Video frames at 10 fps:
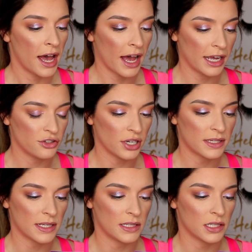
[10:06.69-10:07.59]

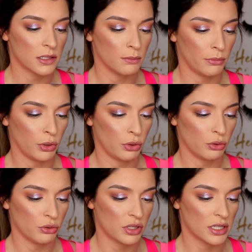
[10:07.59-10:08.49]
hydrates, and
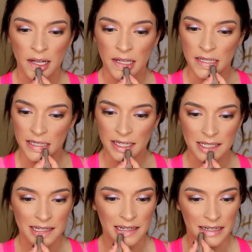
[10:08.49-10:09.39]
smooths. Let's
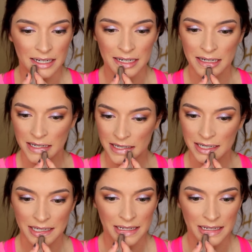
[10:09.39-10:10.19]
test it out.